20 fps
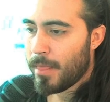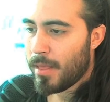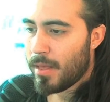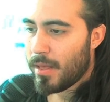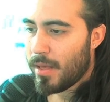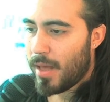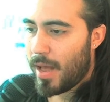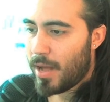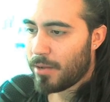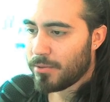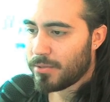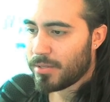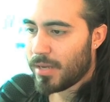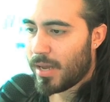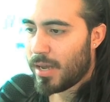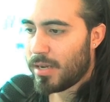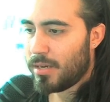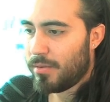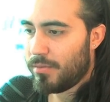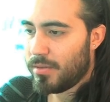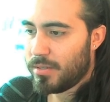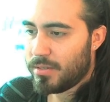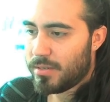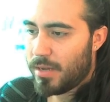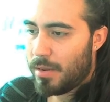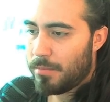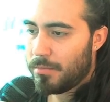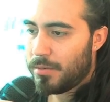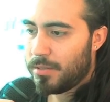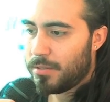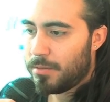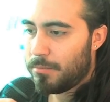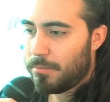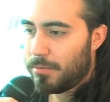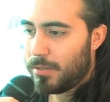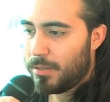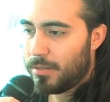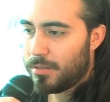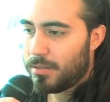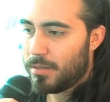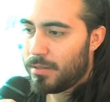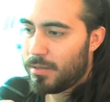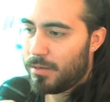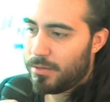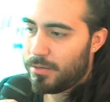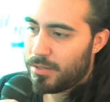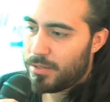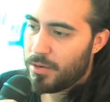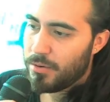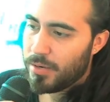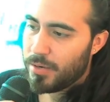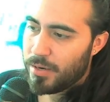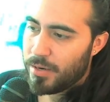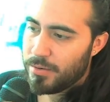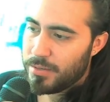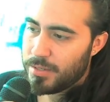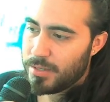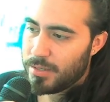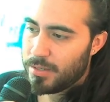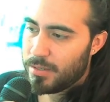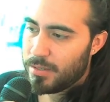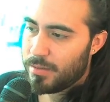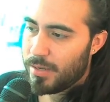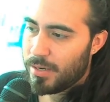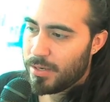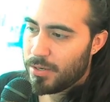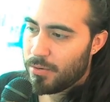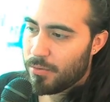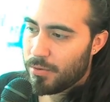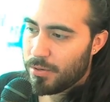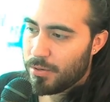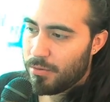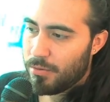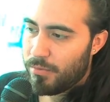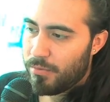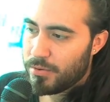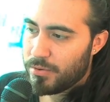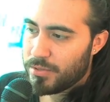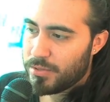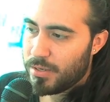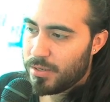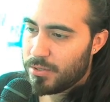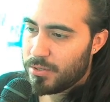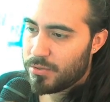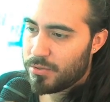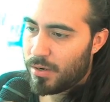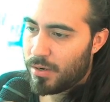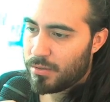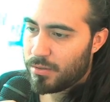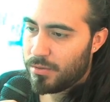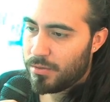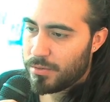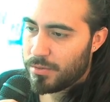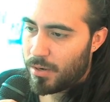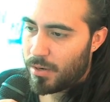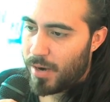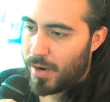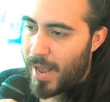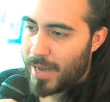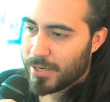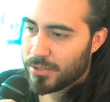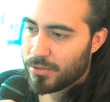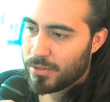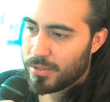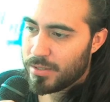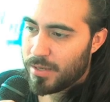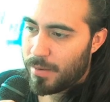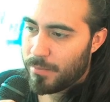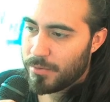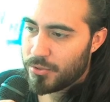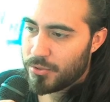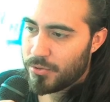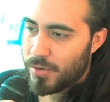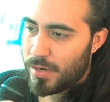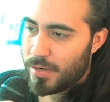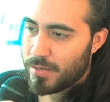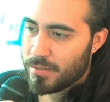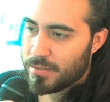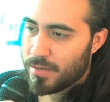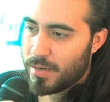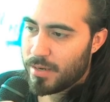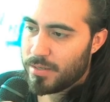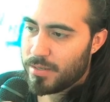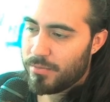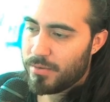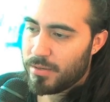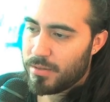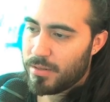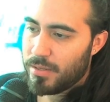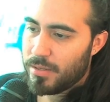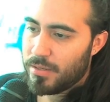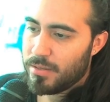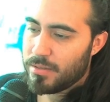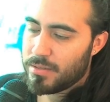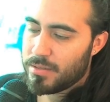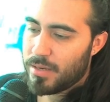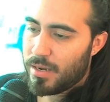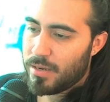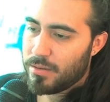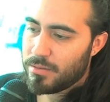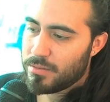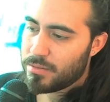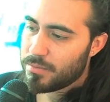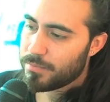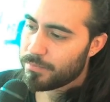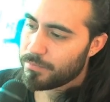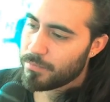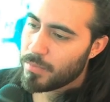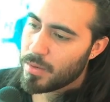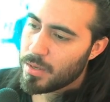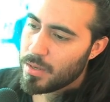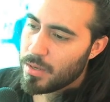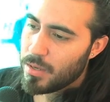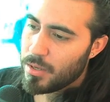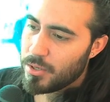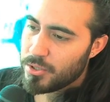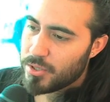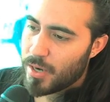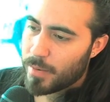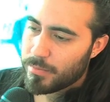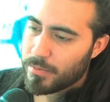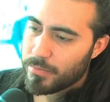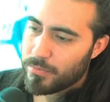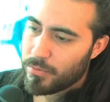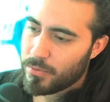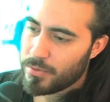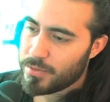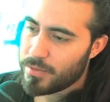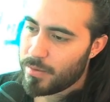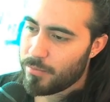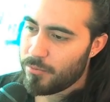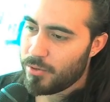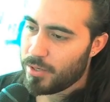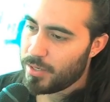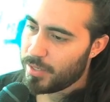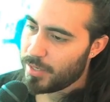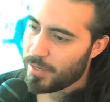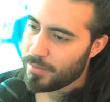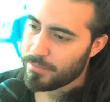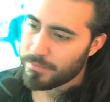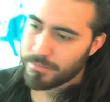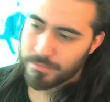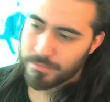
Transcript: Outside of the STEM disciplines, there is no guarantee that your university instructors are actually demonstrating scientific thinking styles. Chapter 4 summary again.